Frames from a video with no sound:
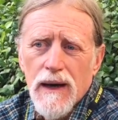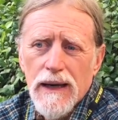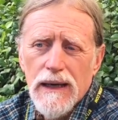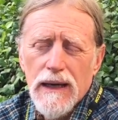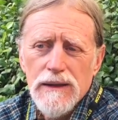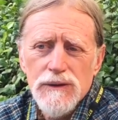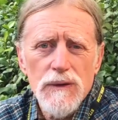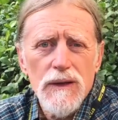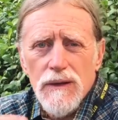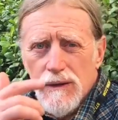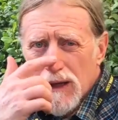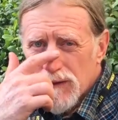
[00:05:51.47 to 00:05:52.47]
I got into a
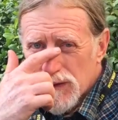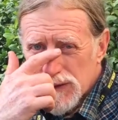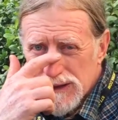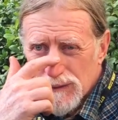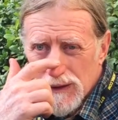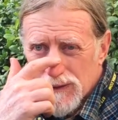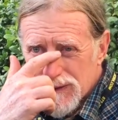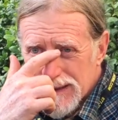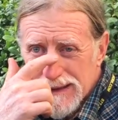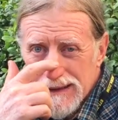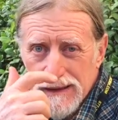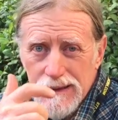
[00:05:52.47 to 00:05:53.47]
little controversy with
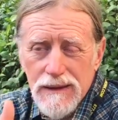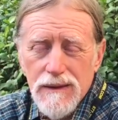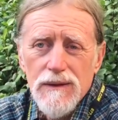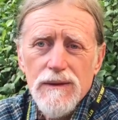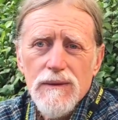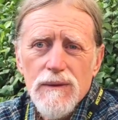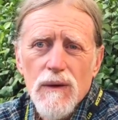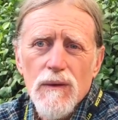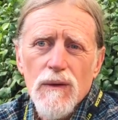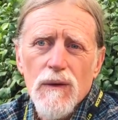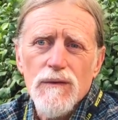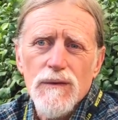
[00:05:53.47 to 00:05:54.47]
D
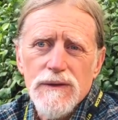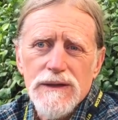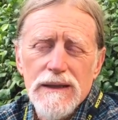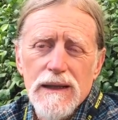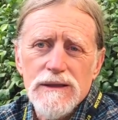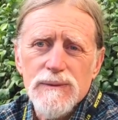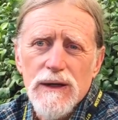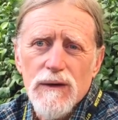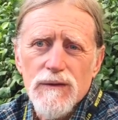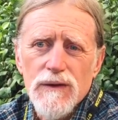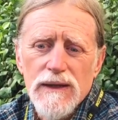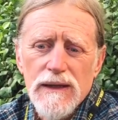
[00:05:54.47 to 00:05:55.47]
Lesby
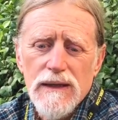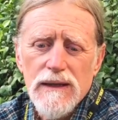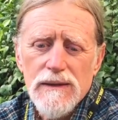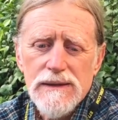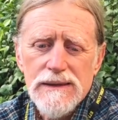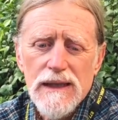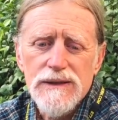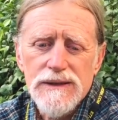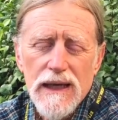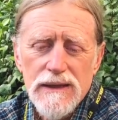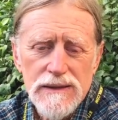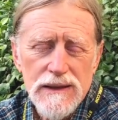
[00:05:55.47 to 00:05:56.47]
over the cell
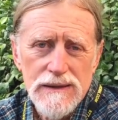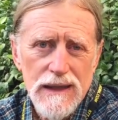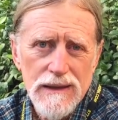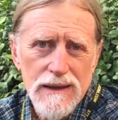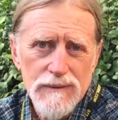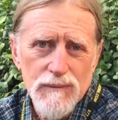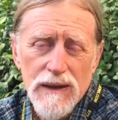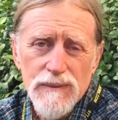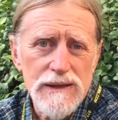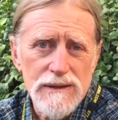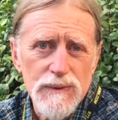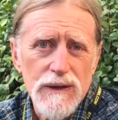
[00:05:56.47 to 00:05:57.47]
size, because I let my
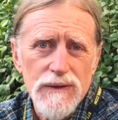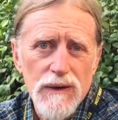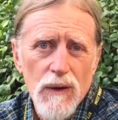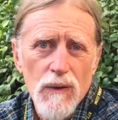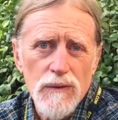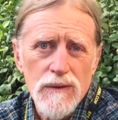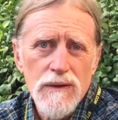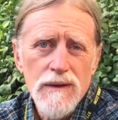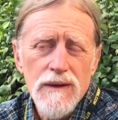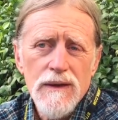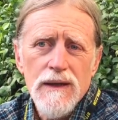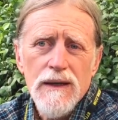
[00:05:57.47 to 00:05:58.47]
bees build their own.
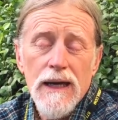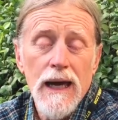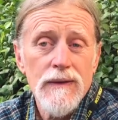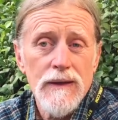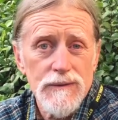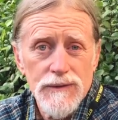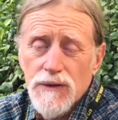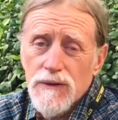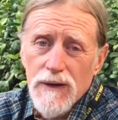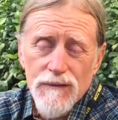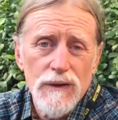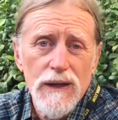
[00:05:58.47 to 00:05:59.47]
And
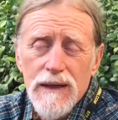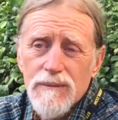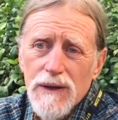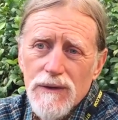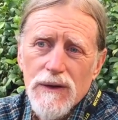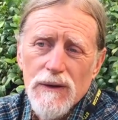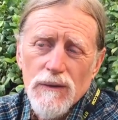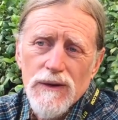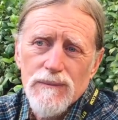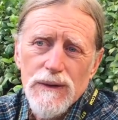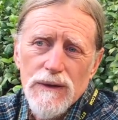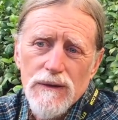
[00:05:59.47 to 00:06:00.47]
if you let them build their own,
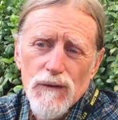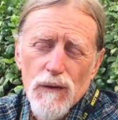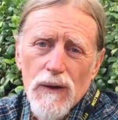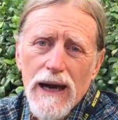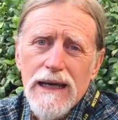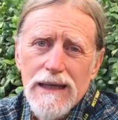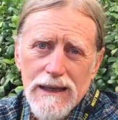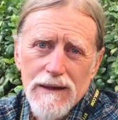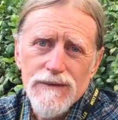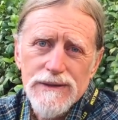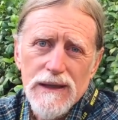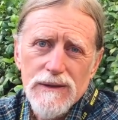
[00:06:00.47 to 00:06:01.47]
they build a variety
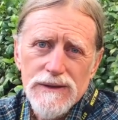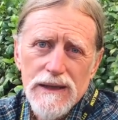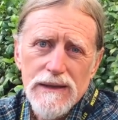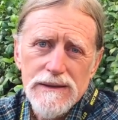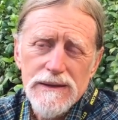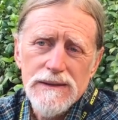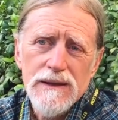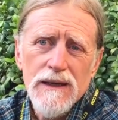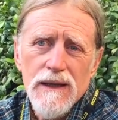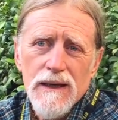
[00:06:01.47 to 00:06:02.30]
of cell sizes.